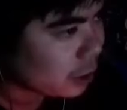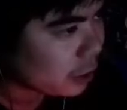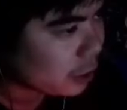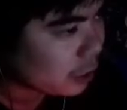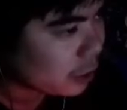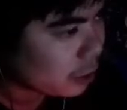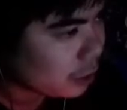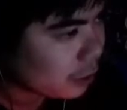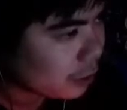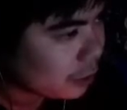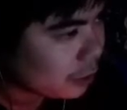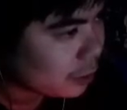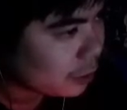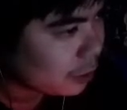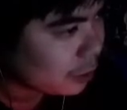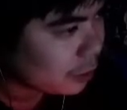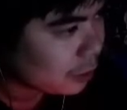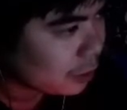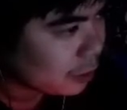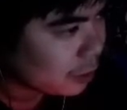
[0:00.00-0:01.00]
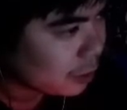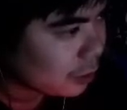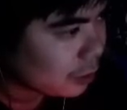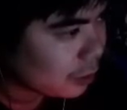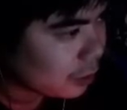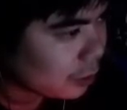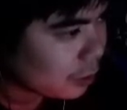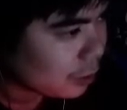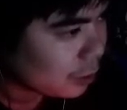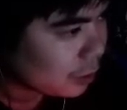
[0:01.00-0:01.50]

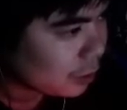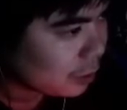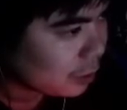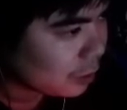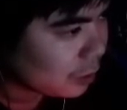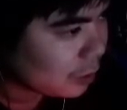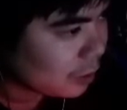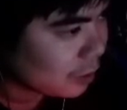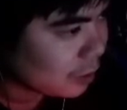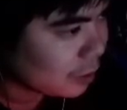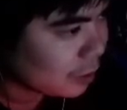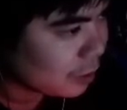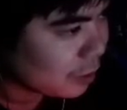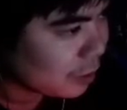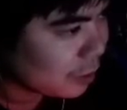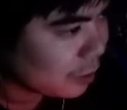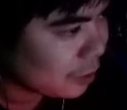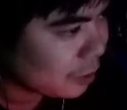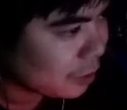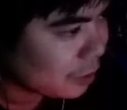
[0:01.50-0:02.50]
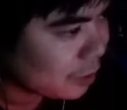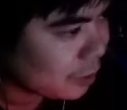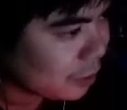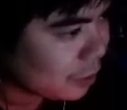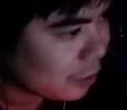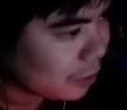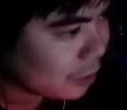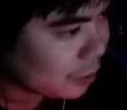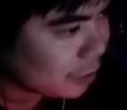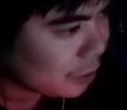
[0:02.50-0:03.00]

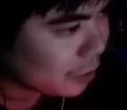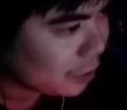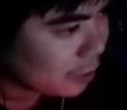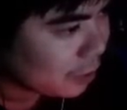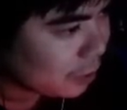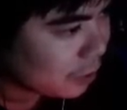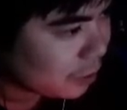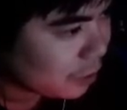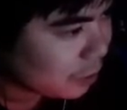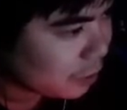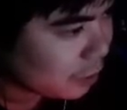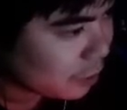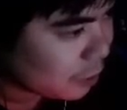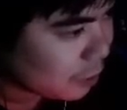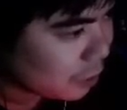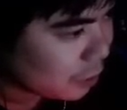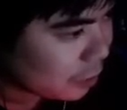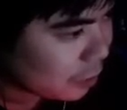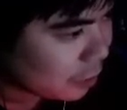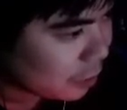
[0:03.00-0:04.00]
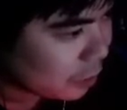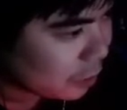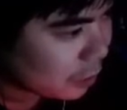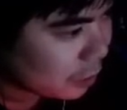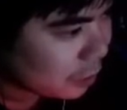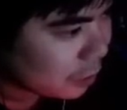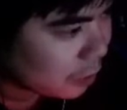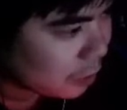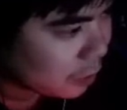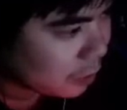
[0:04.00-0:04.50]

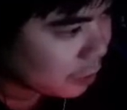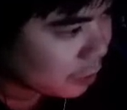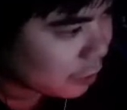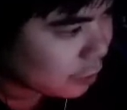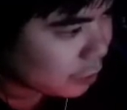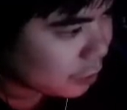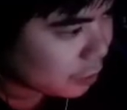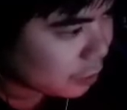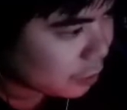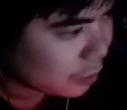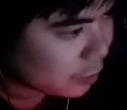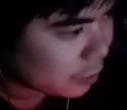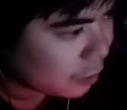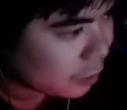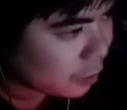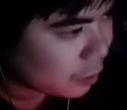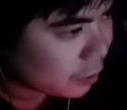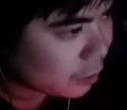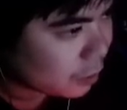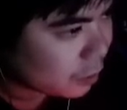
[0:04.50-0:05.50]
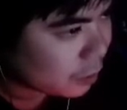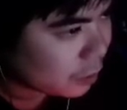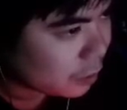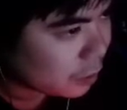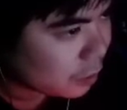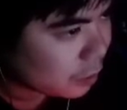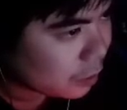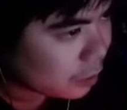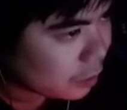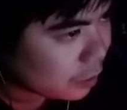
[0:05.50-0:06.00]

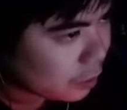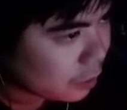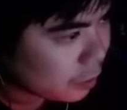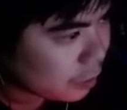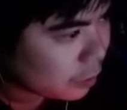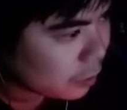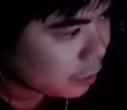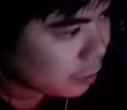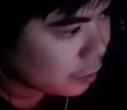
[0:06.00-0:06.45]
Nothing is said.